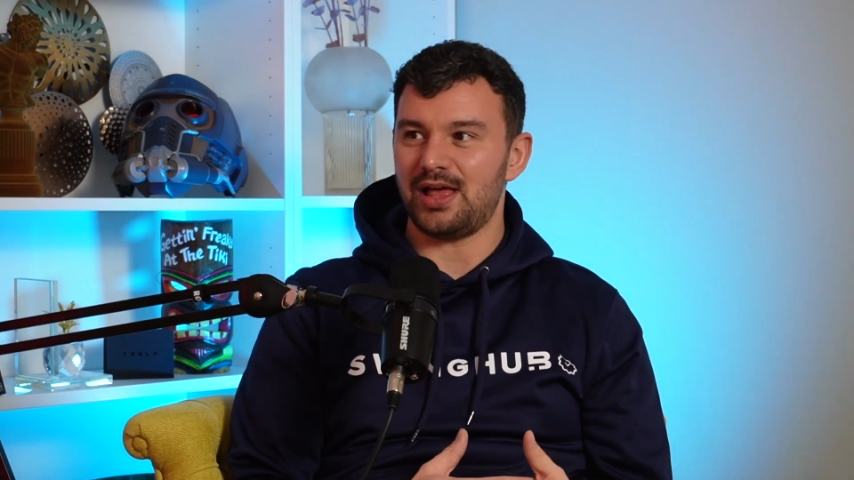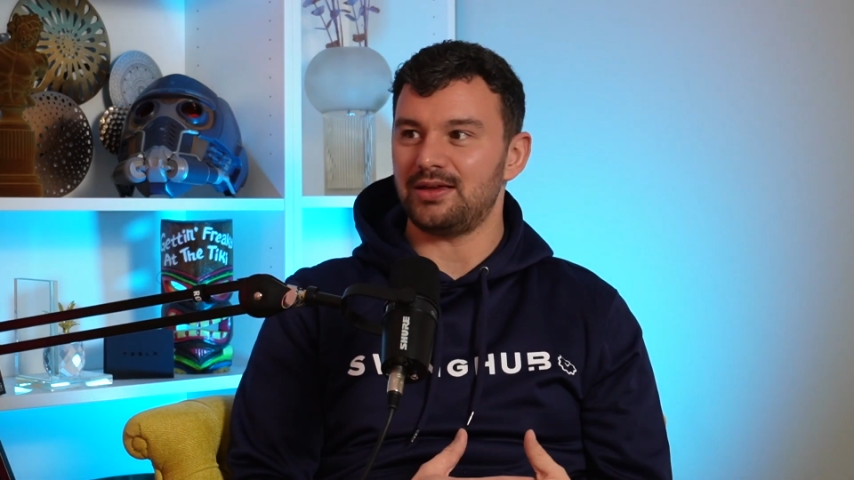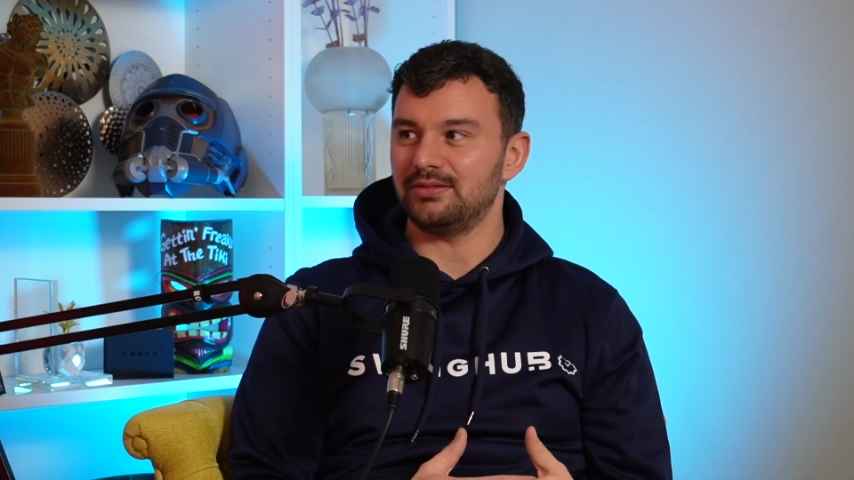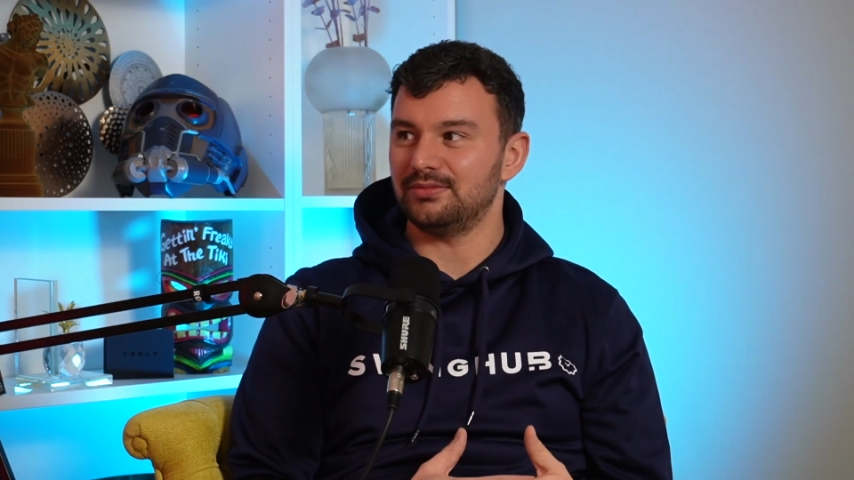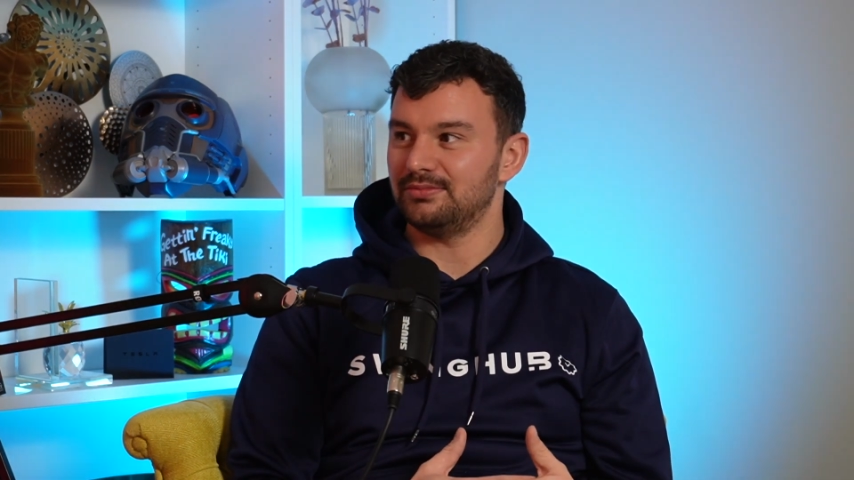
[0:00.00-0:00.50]

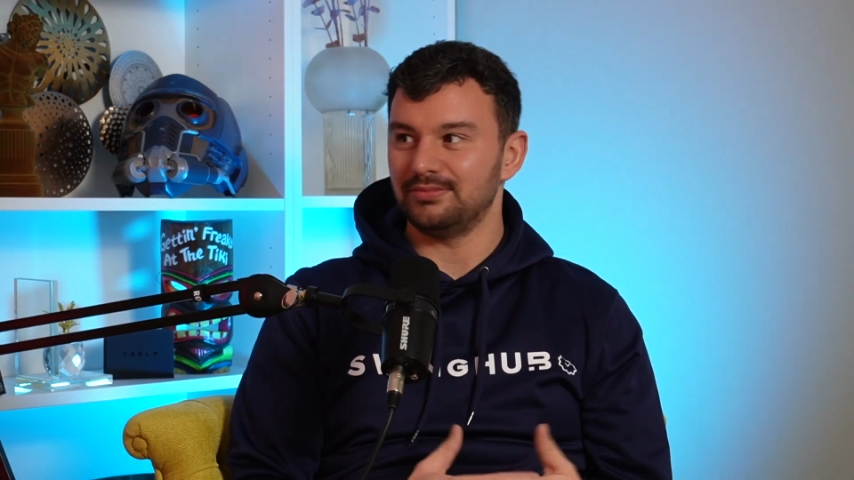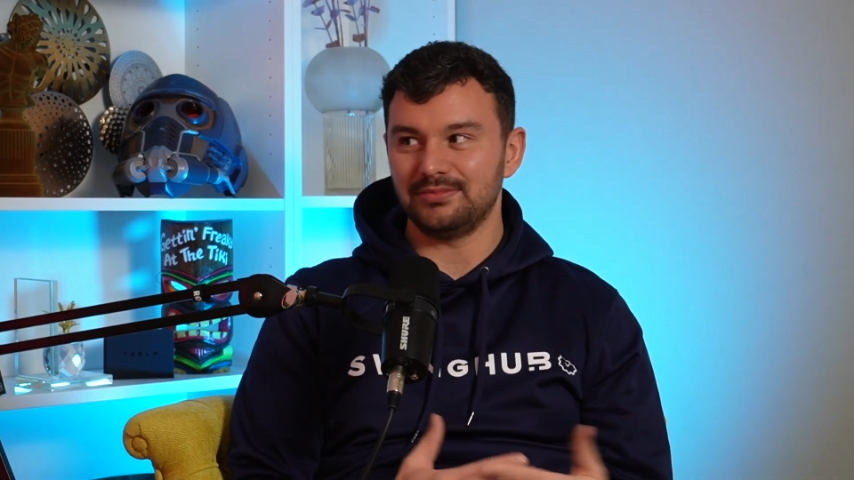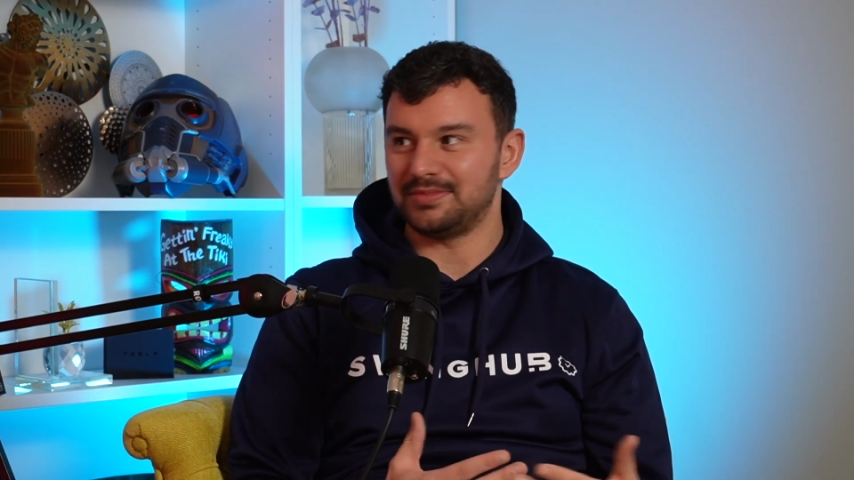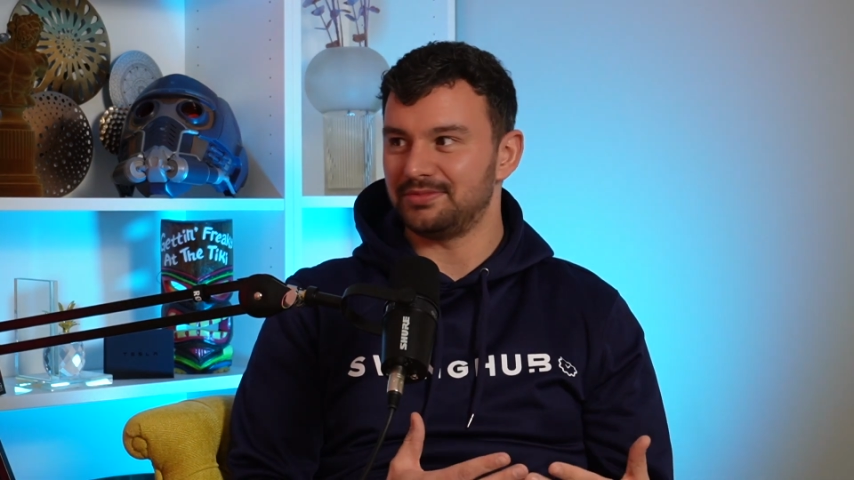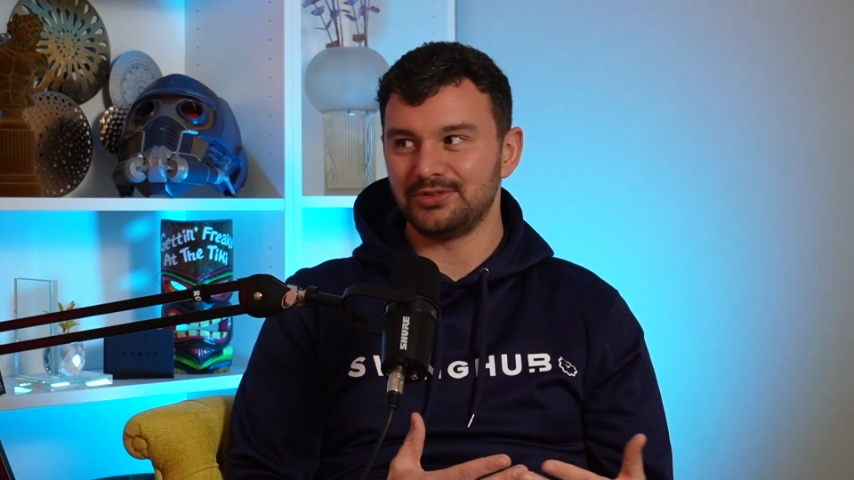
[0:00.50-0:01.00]
like,
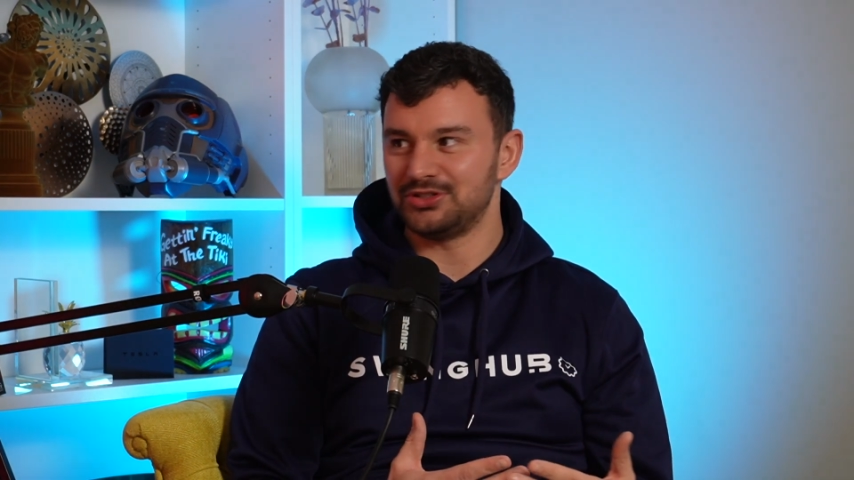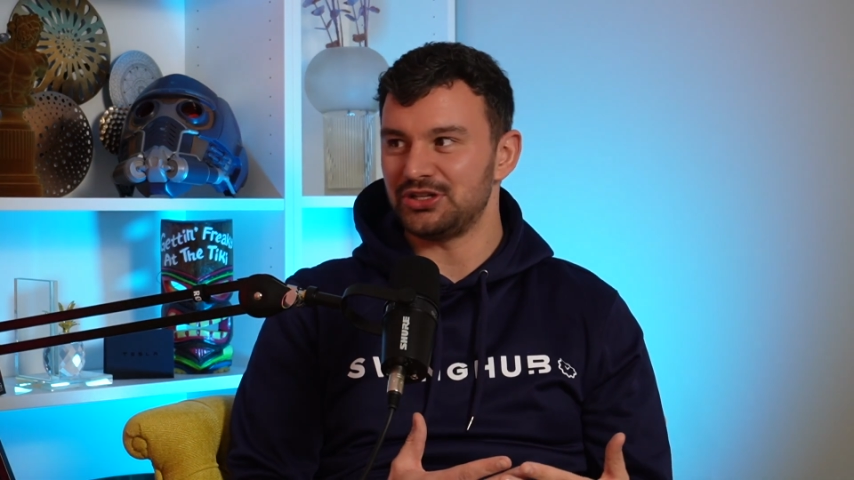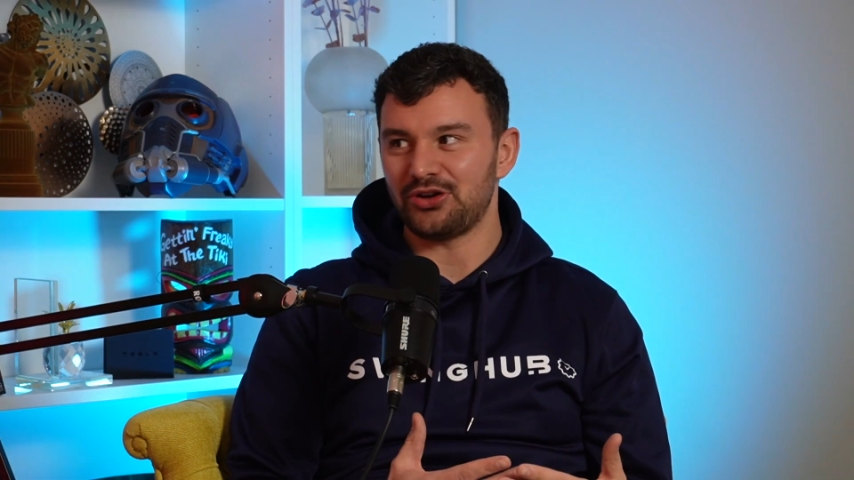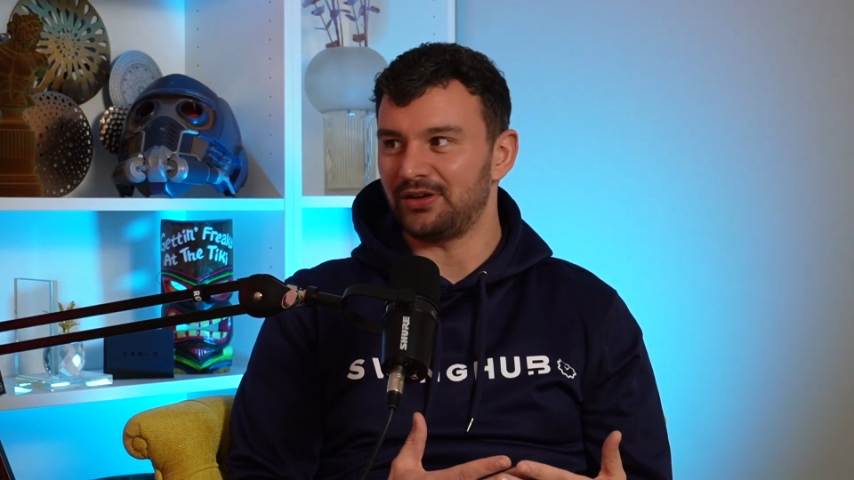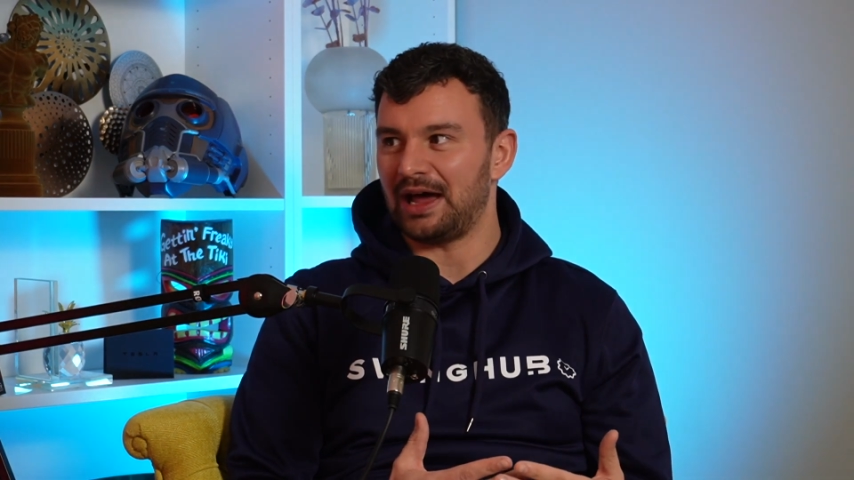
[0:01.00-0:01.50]
she's gone